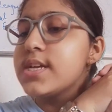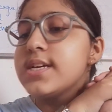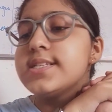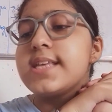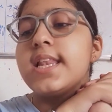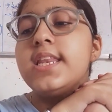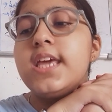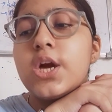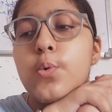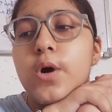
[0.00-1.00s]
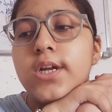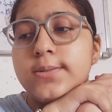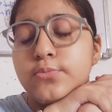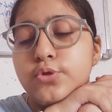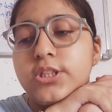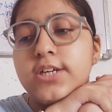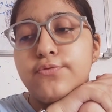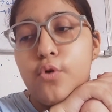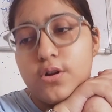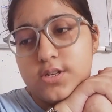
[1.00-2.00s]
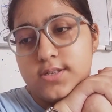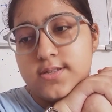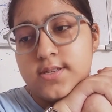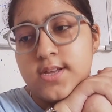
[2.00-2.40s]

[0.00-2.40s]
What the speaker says: is liquor ammonia fortis?